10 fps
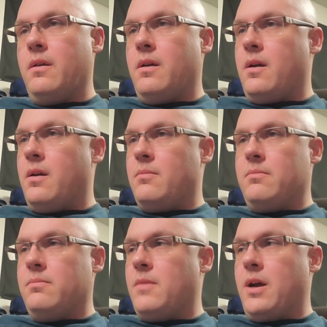
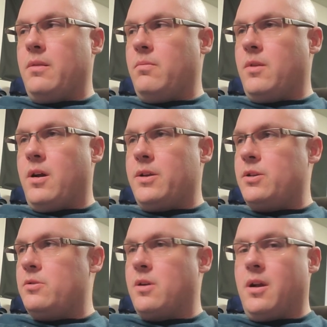um, I
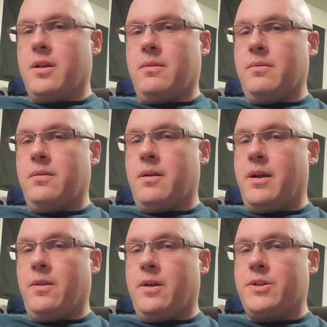lost track. I
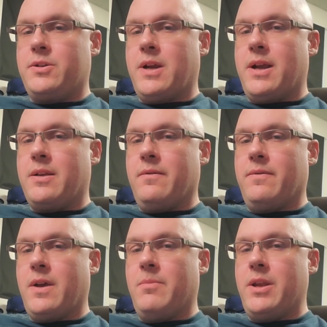lost track of
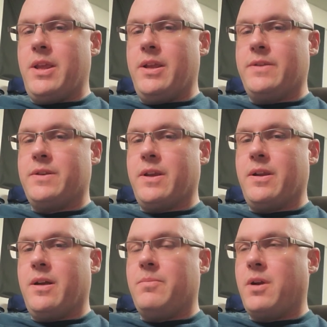how many hits I
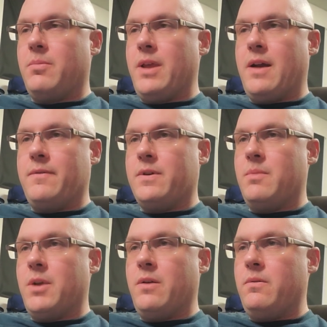got probably after
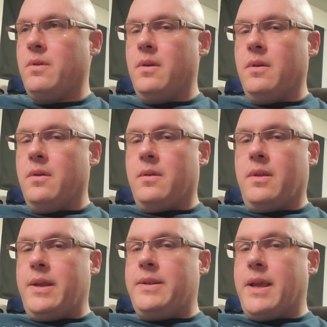about
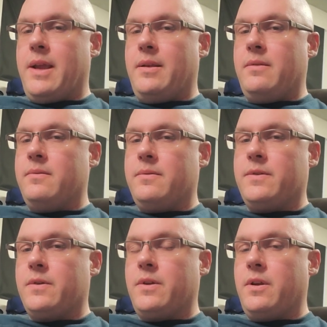like 10.
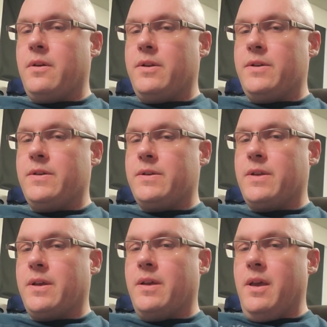So, you know, I just,
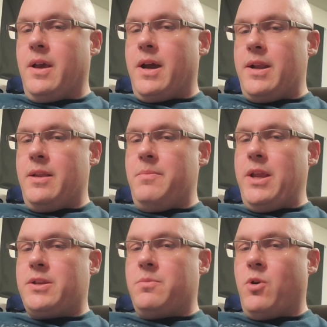uh, I did
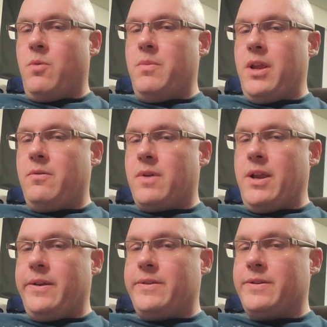make some homemade
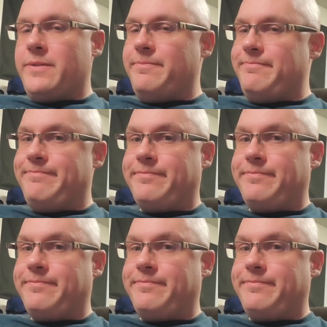rigs and